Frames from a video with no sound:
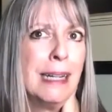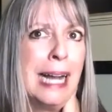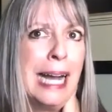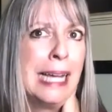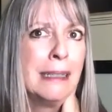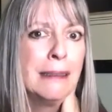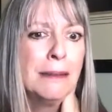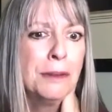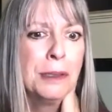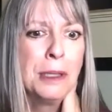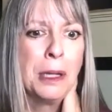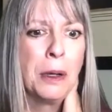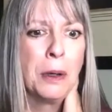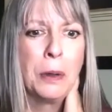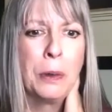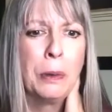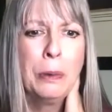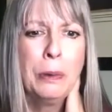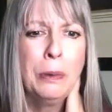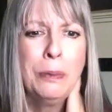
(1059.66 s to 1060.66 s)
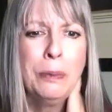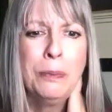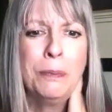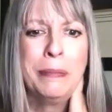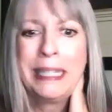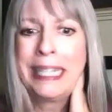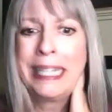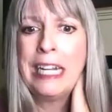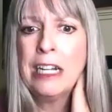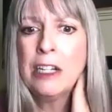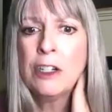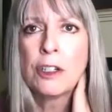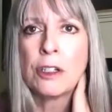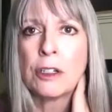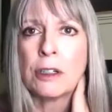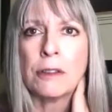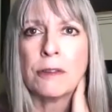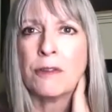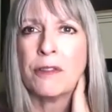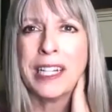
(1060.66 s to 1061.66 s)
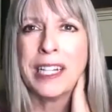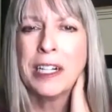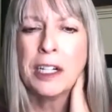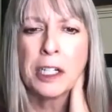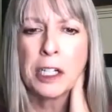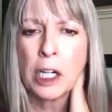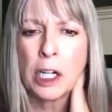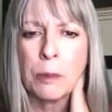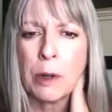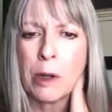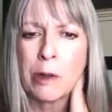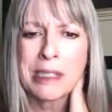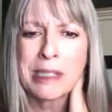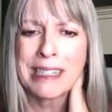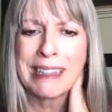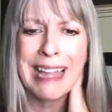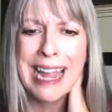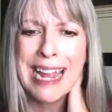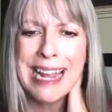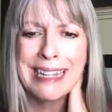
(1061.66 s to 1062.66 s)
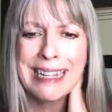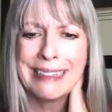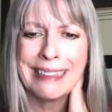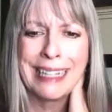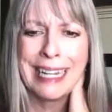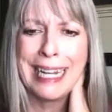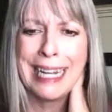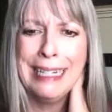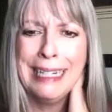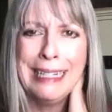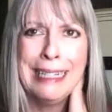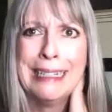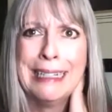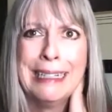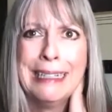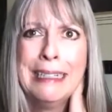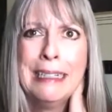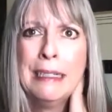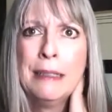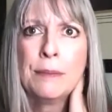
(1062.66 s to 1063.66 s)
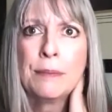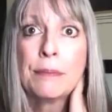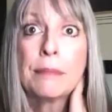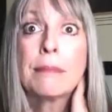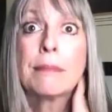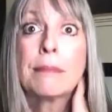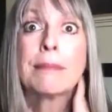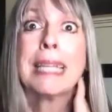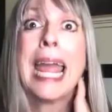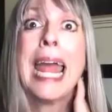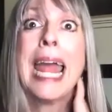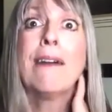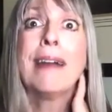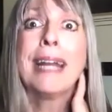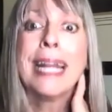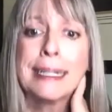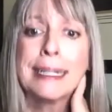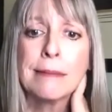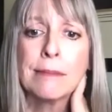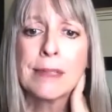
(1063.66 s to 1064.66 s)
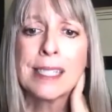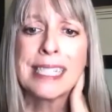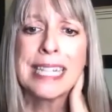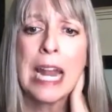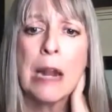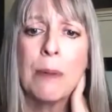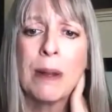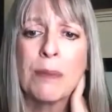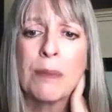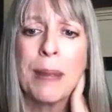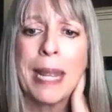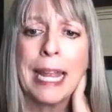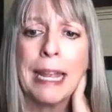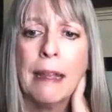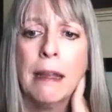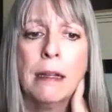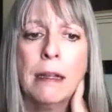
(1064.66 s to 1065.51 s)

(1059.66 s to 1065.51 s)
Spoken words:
I don't know, bleach or vinegar most likely. Harriet, stay with me.